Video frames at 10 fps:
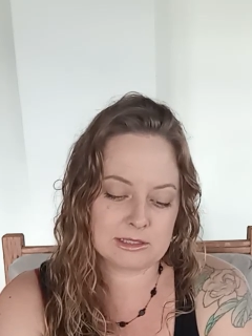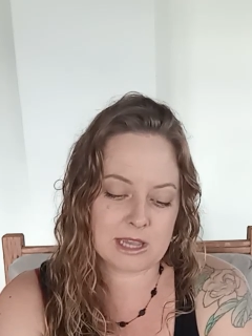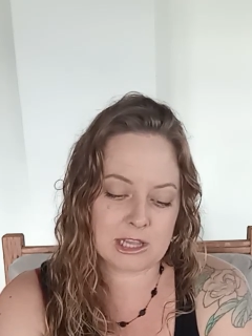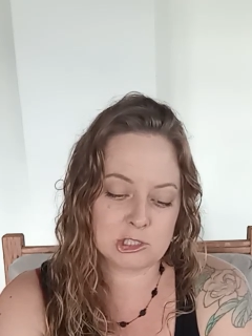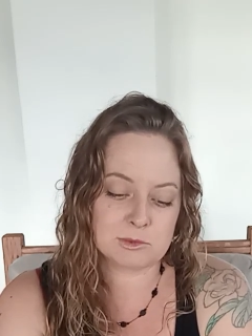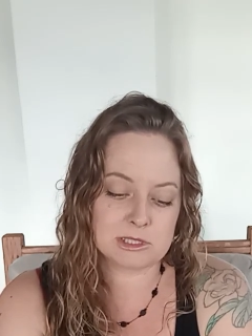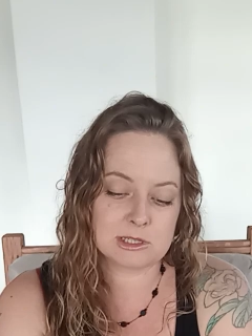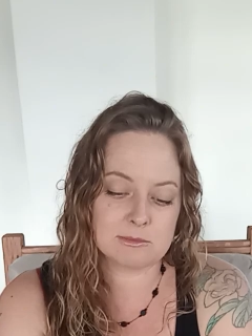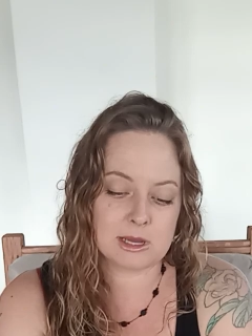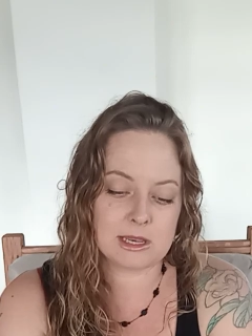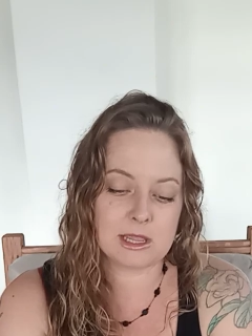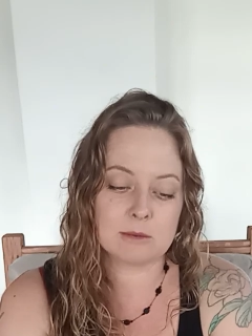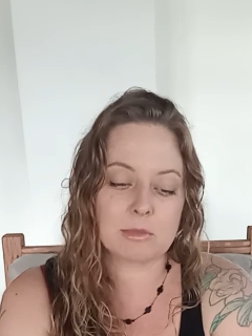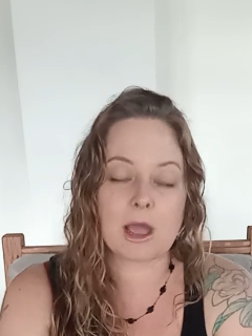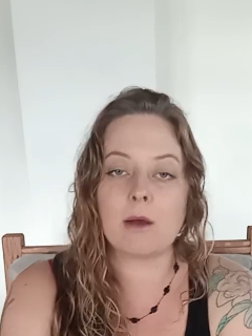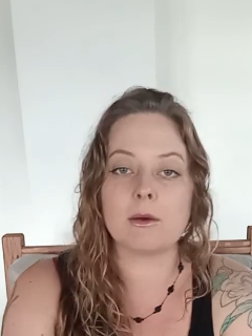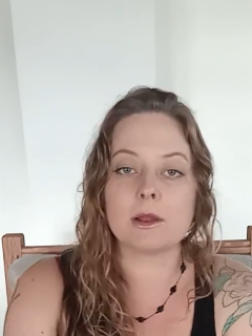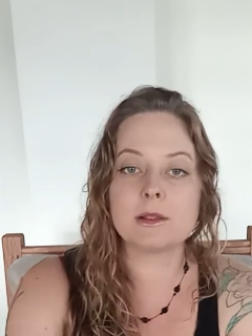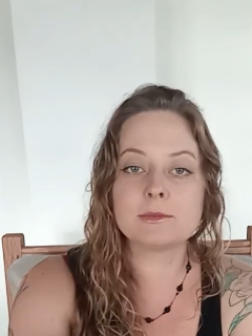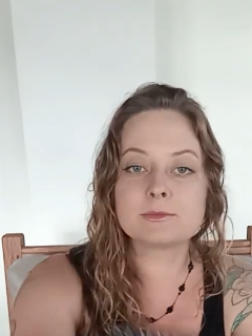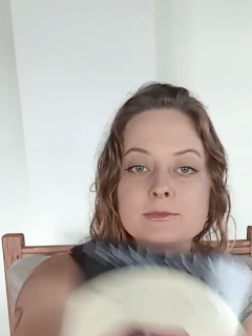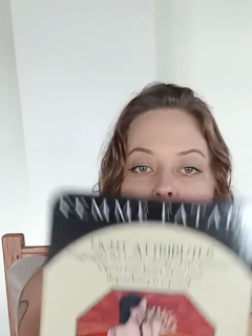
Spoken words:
Attachment to money and power.